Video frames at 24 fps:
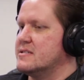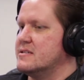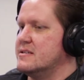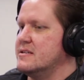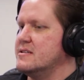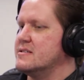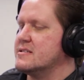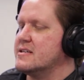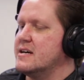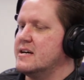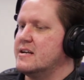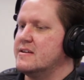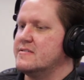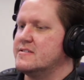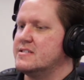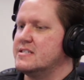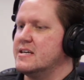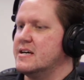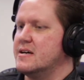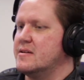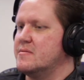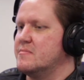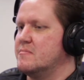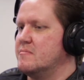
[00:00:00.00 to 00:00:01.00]
it is kind of
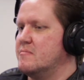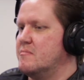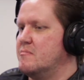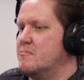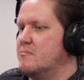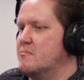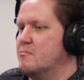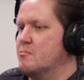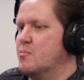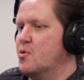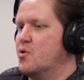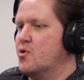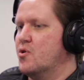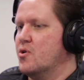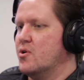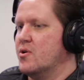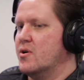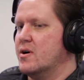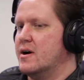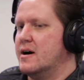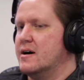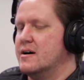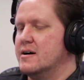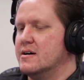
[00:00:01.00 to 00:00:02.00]
set
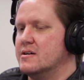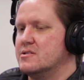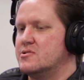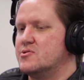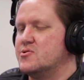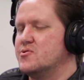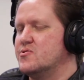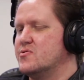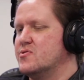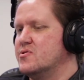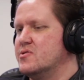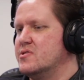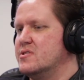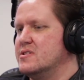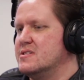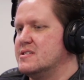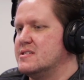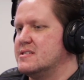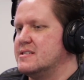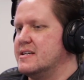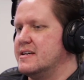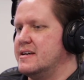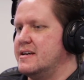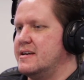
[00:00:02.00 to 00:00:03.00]
more towards,
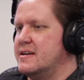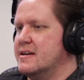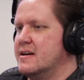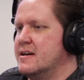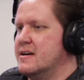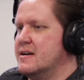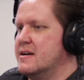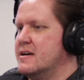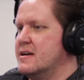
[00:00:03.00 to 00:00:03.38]
say,